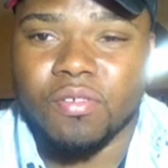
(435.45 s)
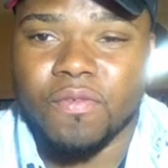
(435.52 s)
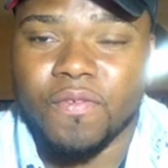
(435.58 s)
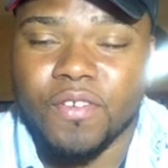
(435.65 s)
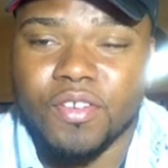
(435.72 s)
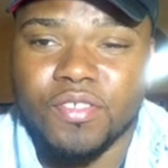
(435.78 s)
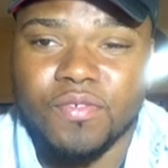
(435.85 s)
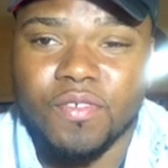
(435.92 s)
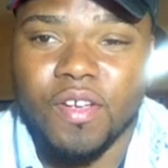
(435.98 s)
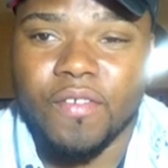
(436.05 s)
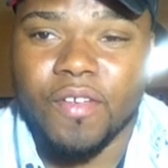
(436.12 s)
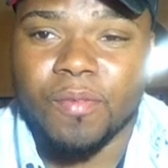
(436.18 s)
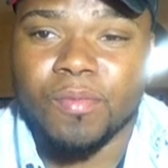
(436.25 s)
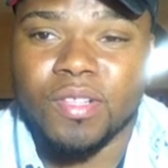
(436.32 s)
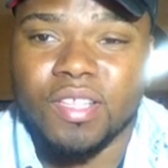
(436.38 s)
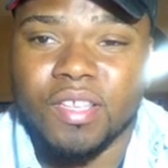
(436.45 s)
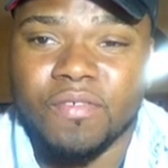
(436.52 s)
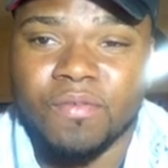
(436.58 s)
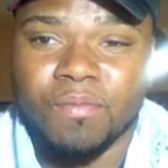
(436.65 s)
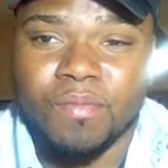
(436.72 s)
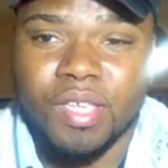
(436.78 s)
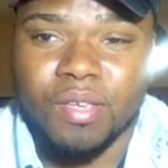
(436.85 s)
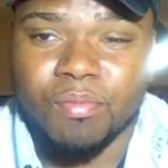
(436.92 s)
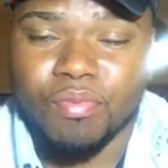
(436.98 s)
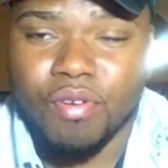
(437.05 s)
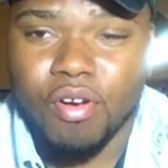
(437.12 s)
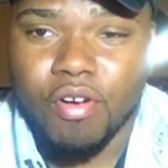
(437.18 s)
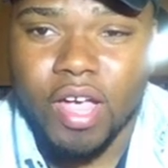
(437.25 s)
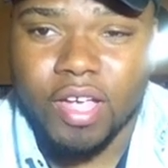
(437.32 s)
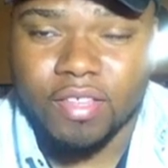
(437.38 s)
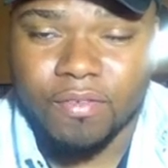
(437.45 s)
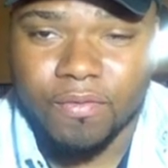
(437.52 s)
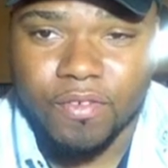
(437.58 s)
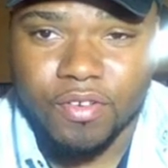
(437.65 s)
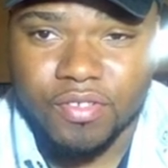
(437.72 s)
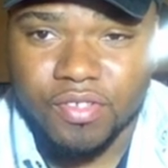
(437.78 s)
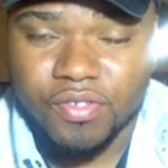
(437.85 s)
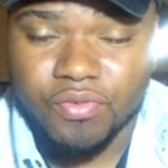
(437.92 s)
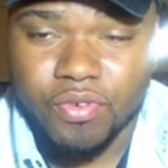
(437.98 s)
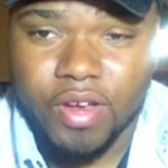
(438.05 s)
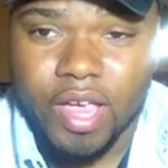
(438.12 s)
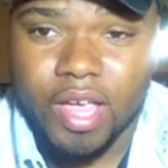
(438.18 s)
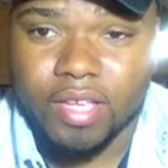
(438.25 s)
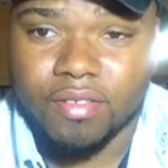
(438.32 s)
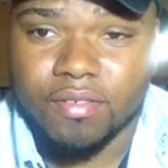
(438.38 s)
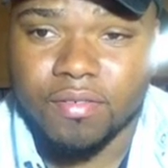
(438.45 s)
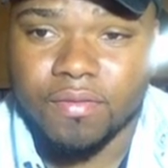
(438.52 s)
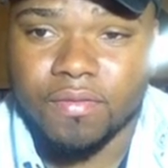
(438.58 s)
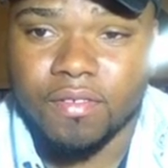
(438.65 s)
First of all, I believe in being proactive versus reactive.